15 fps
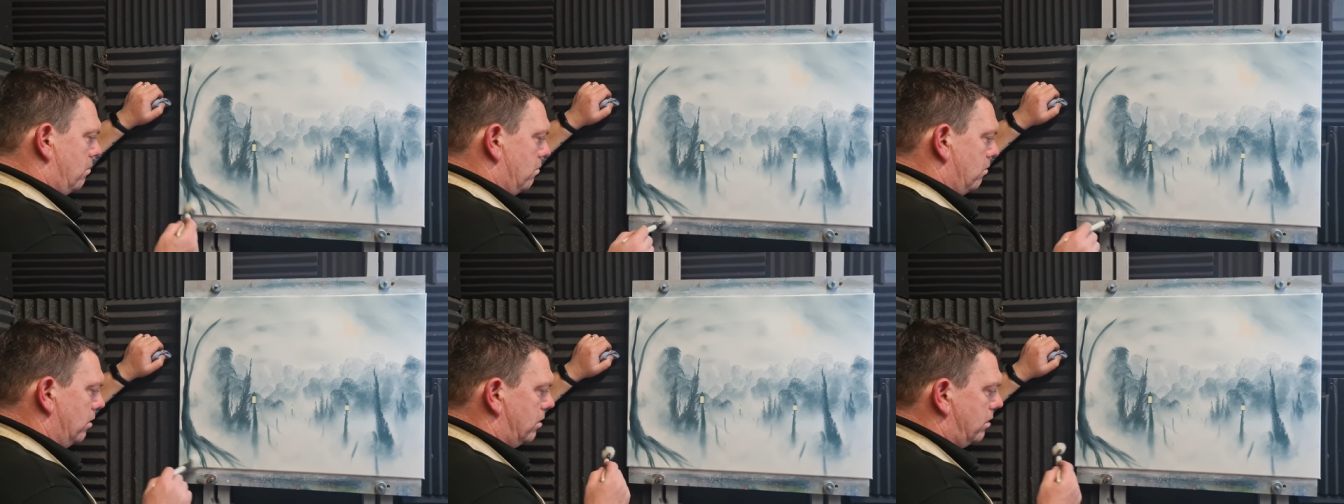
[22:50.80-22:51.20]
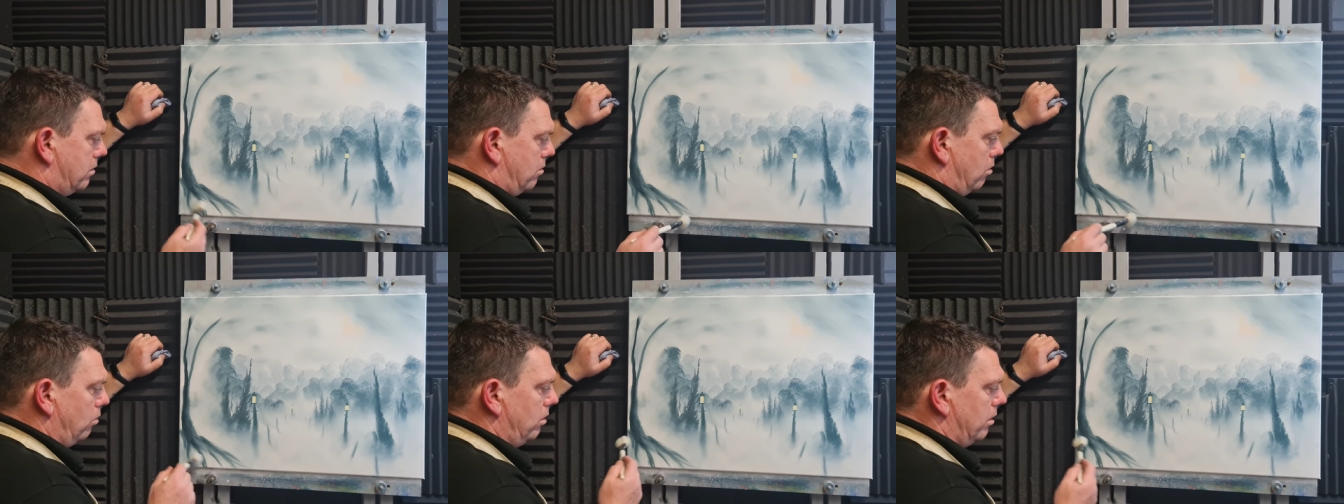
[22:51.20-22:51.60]
will
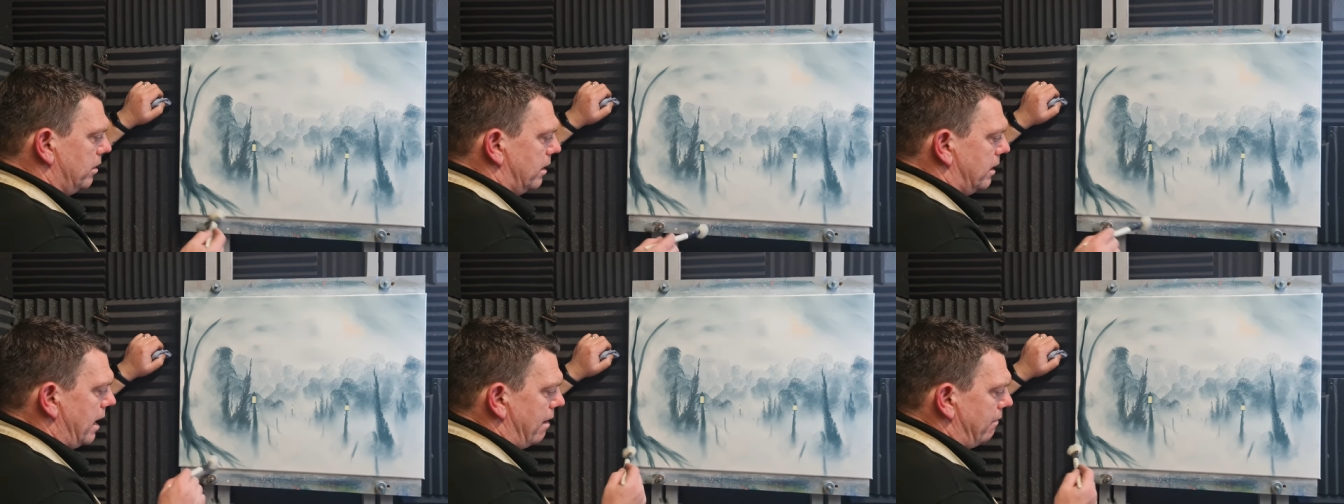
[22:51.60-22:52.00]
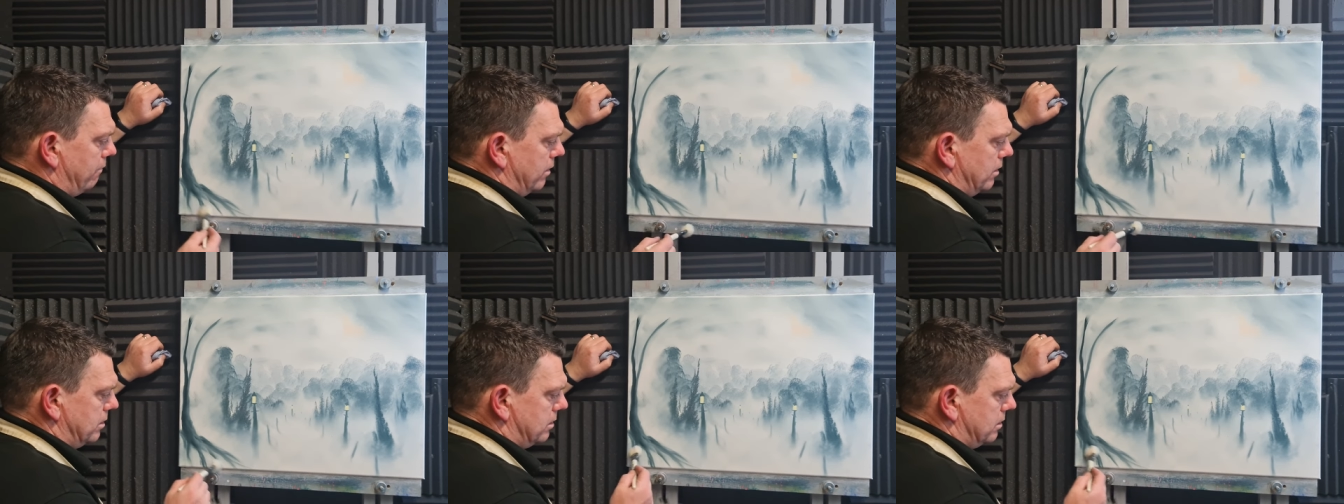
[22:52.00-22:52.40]
colour the
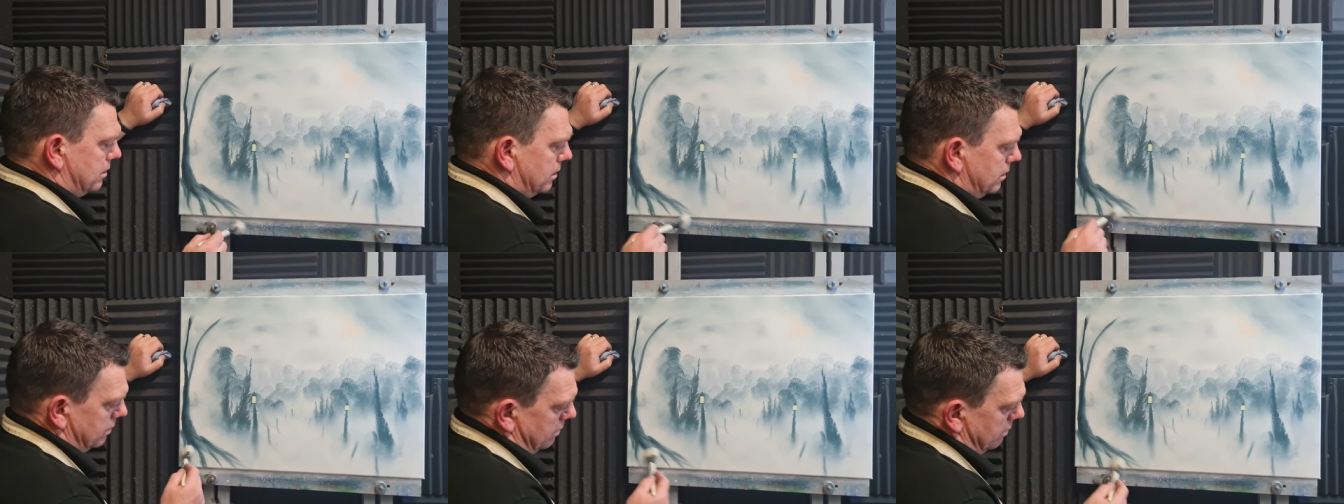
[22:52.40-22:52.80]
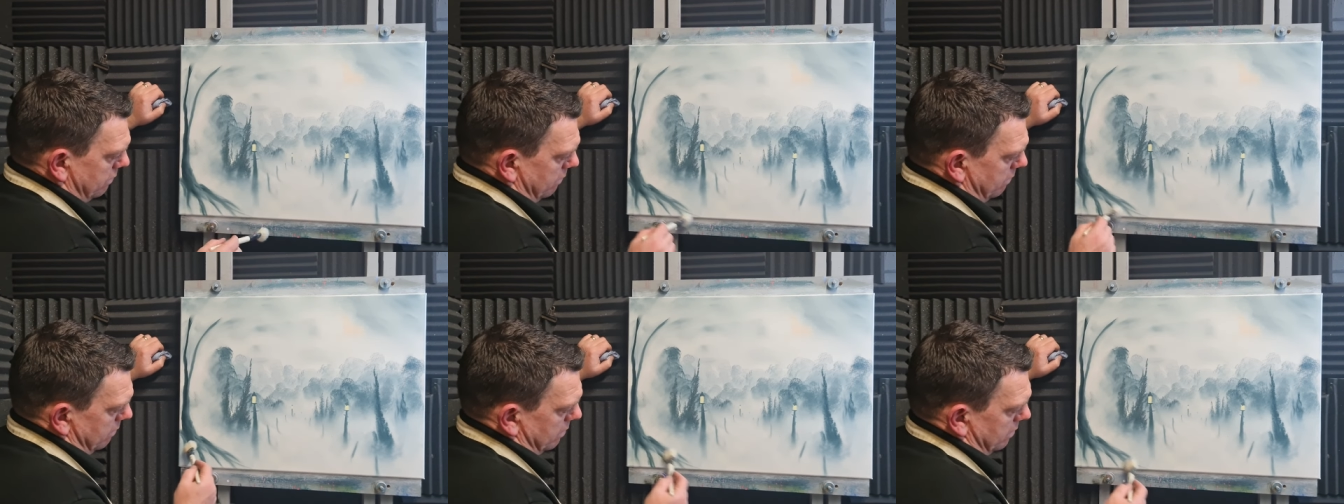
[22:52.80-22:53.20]
canvas.
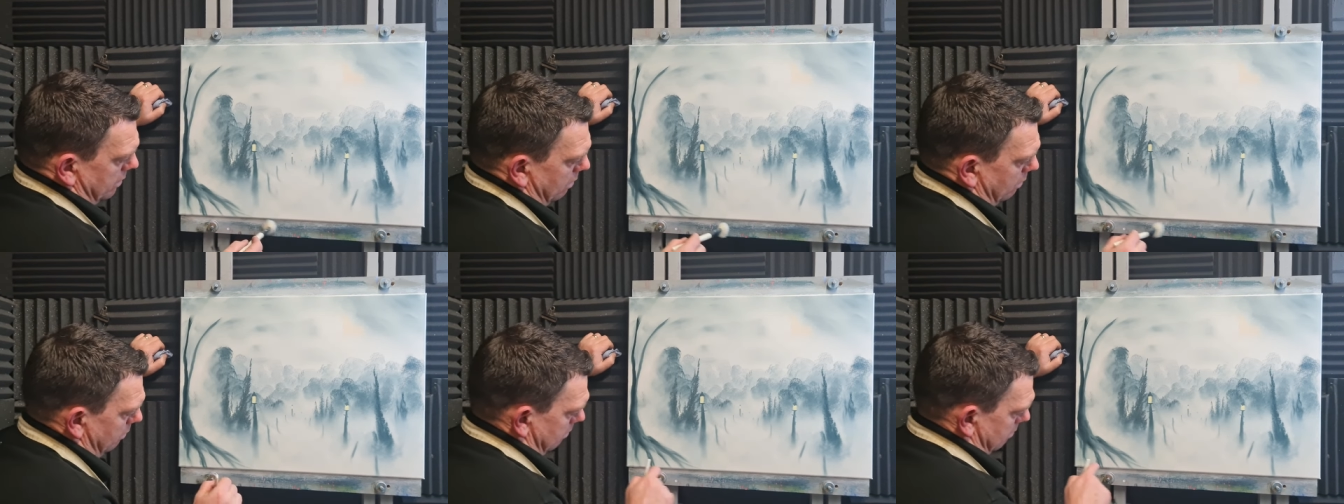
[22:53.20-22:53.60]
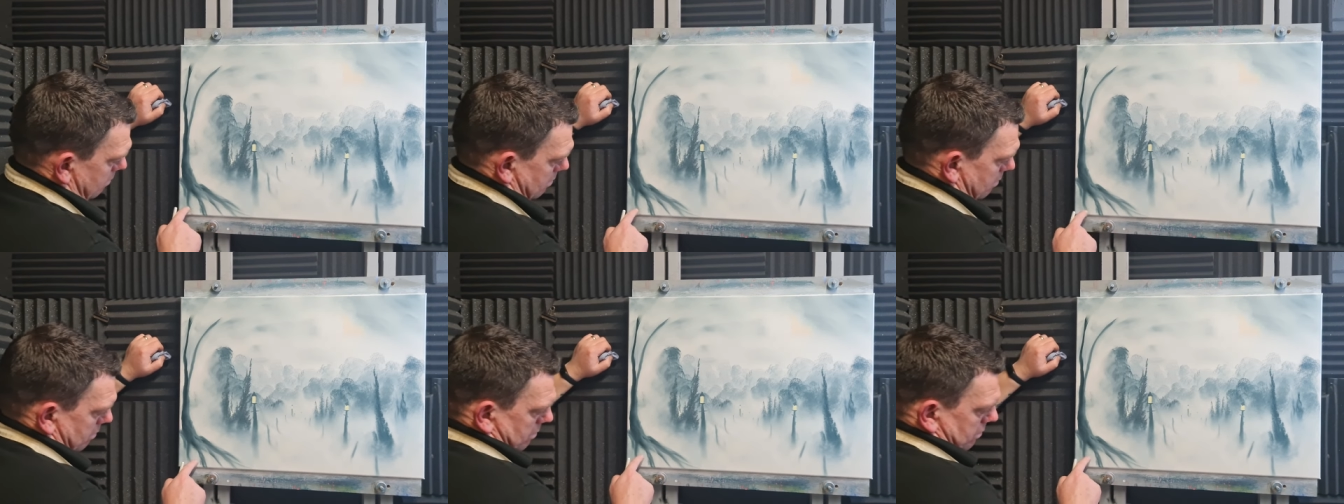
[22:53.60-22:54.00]
You know,
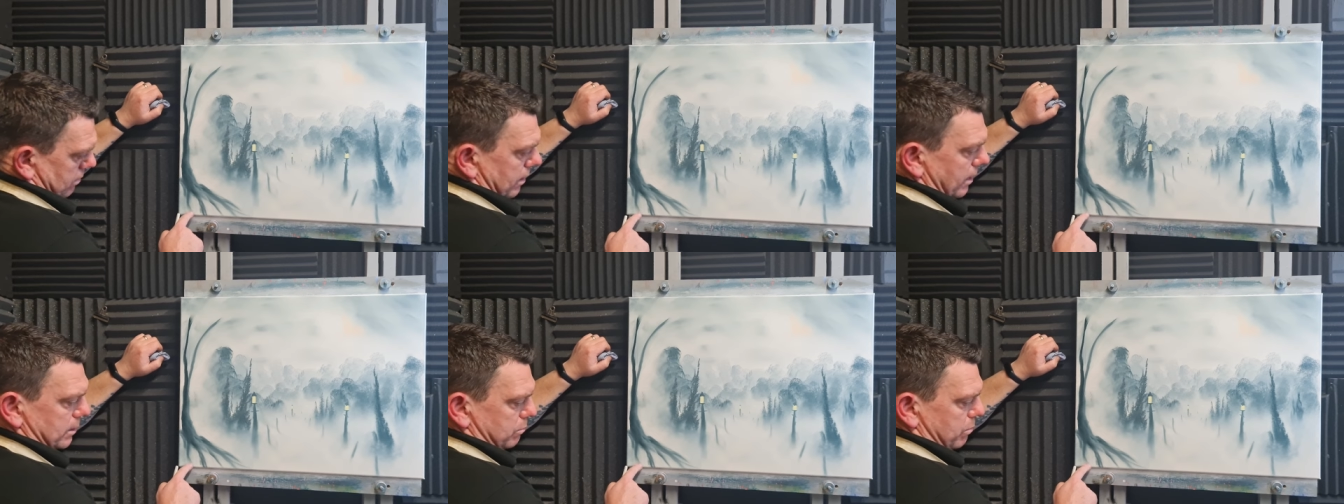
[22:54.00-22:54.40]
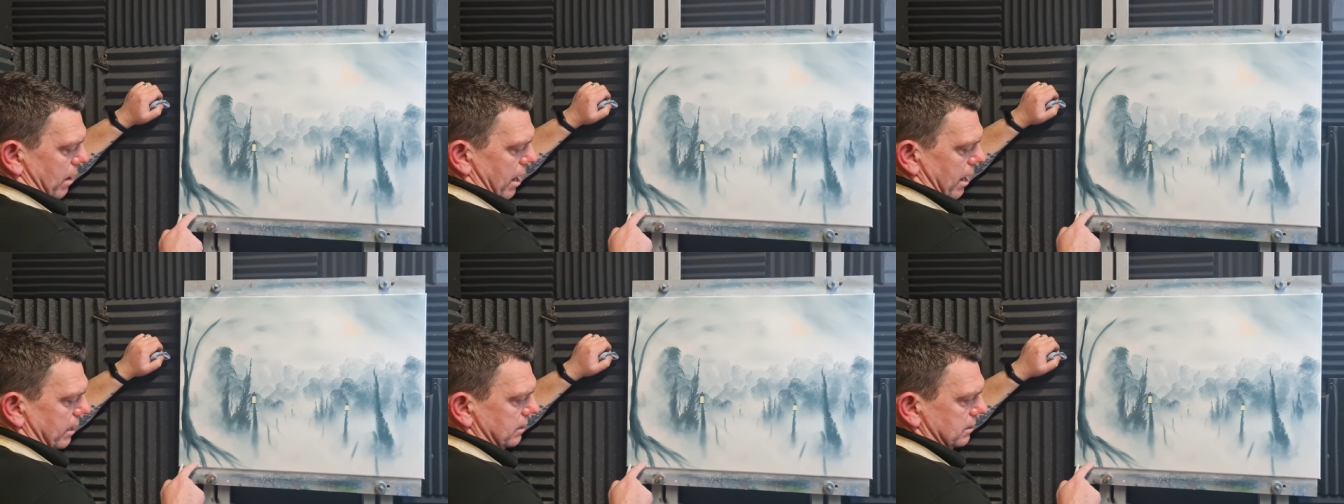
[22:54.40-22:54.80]
this
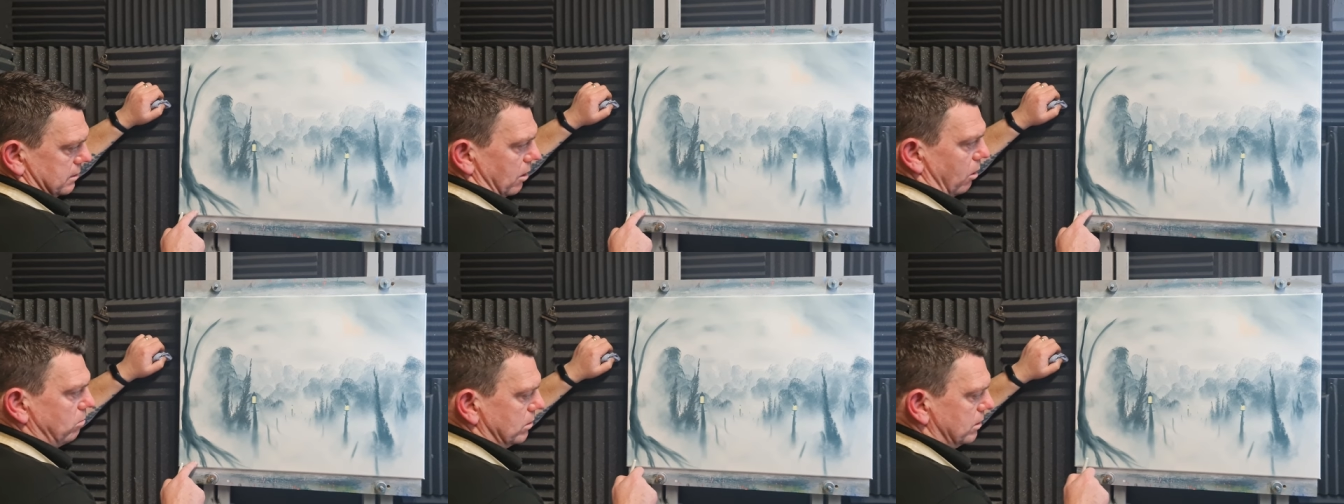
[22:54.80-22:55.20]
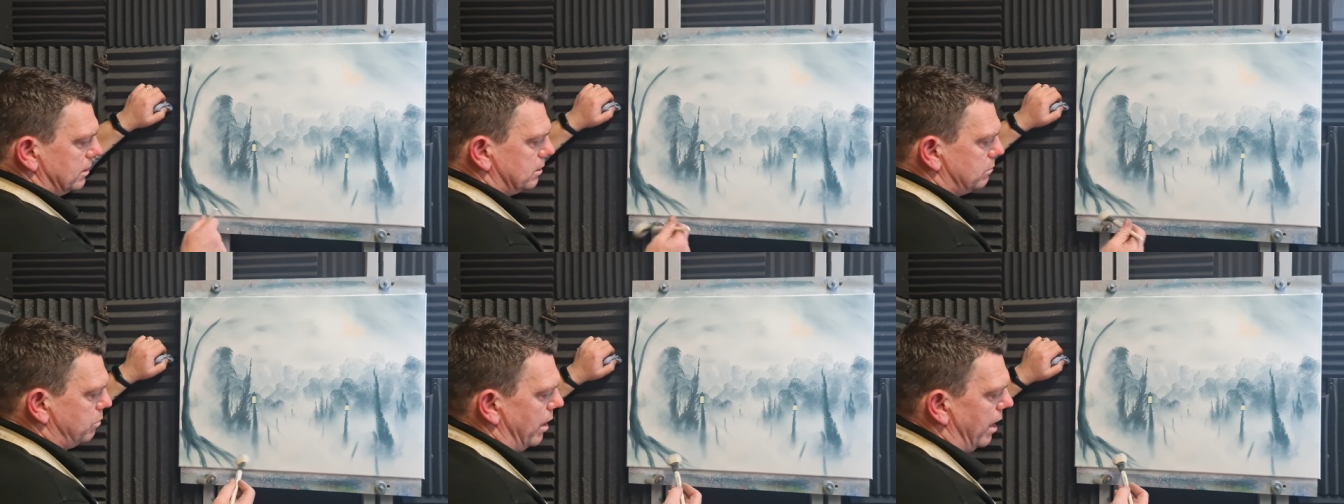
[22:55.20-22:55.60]
part is toned,
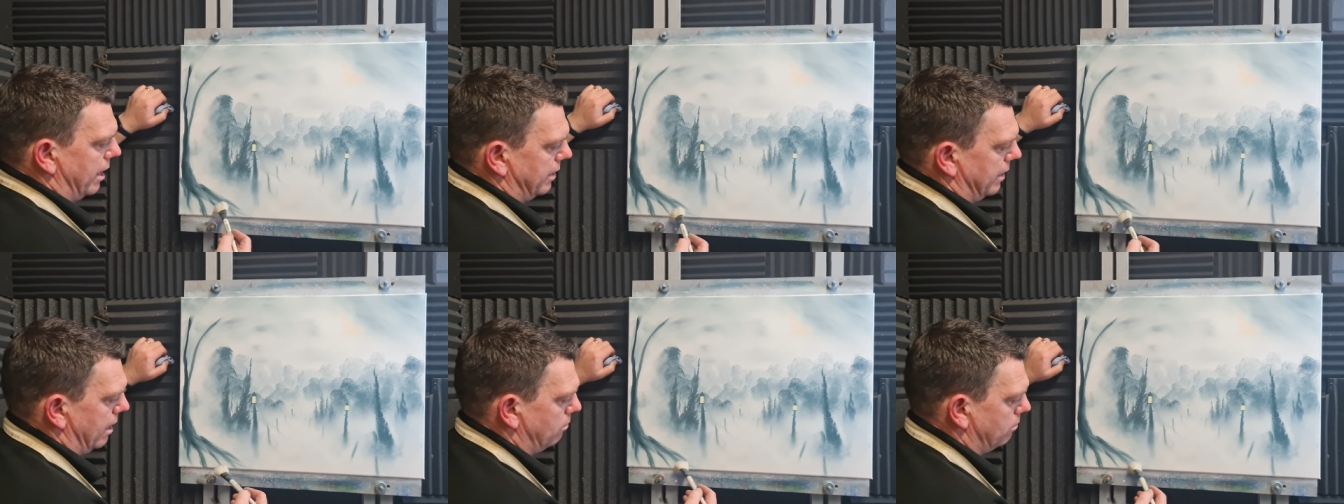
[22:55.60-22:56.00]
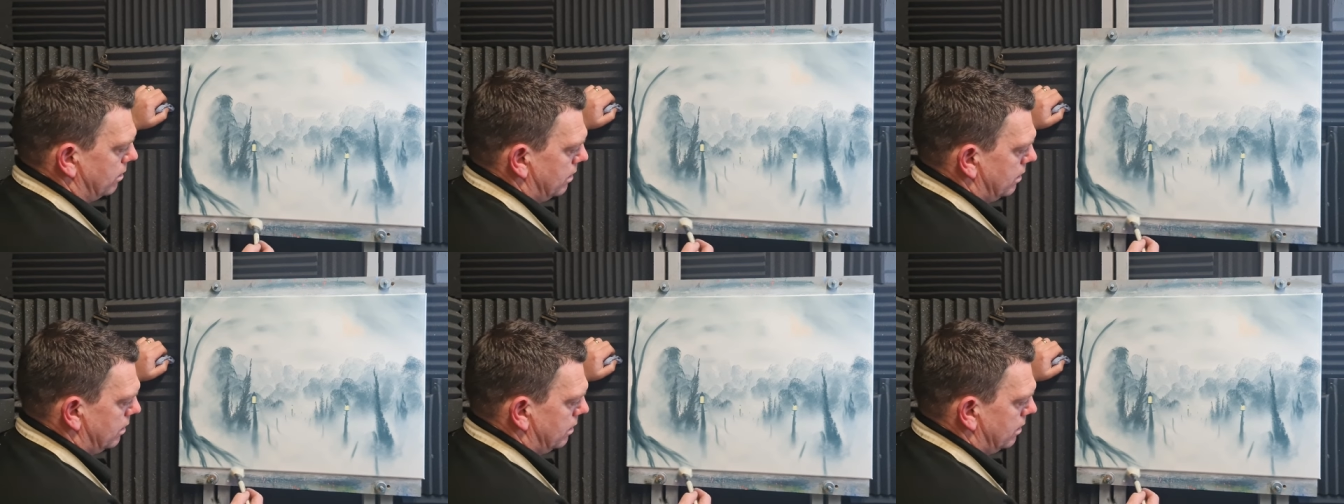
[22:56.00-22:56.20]
this part now,